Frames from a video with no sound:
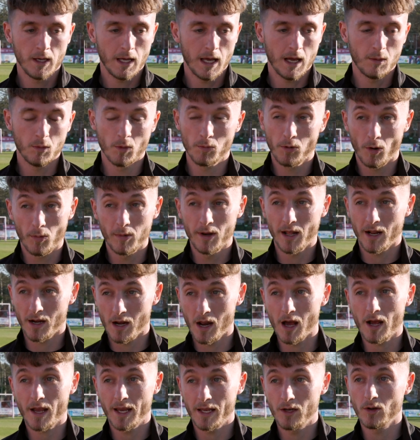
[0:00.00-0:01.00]
and we're probably
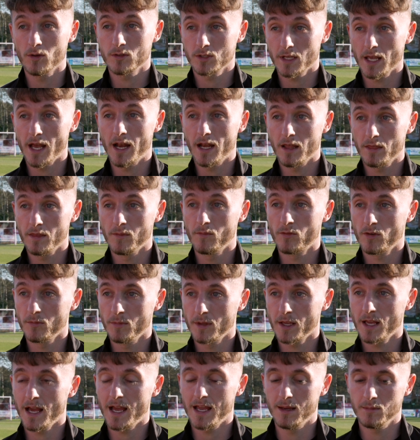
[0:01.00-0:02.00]
unlucky not to get anything from
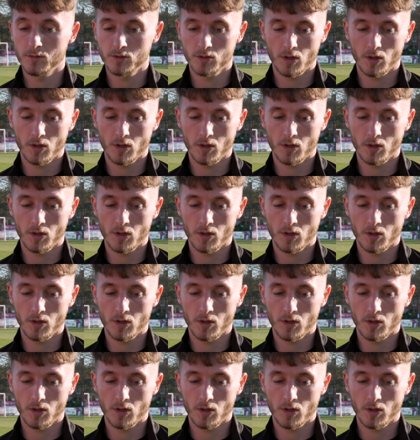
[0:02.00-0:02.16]
the game.